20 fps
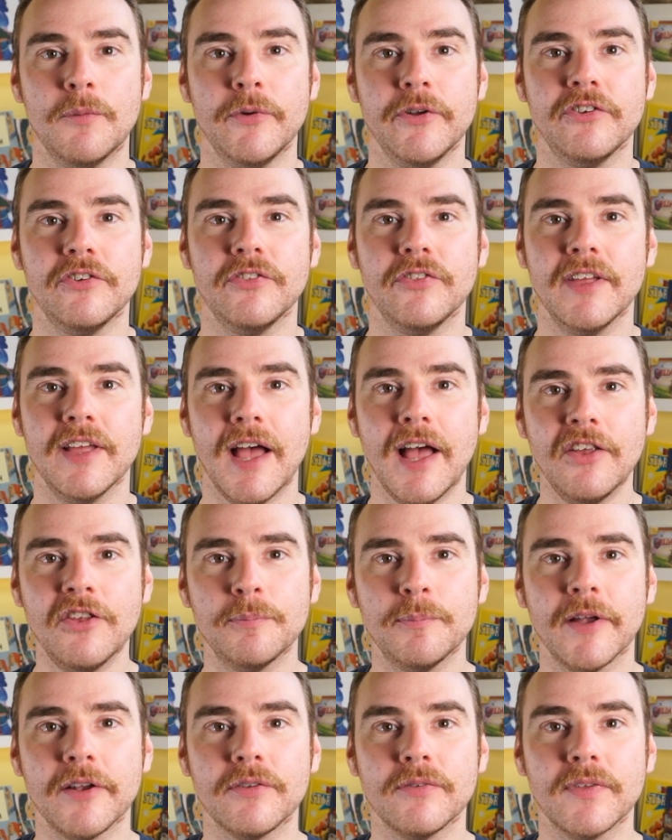which is the
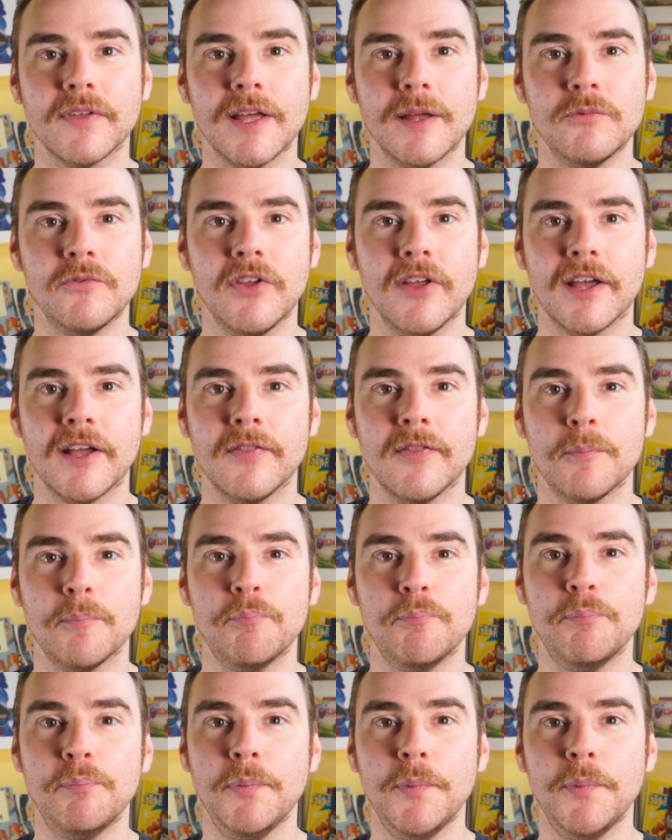aspect of the game taking the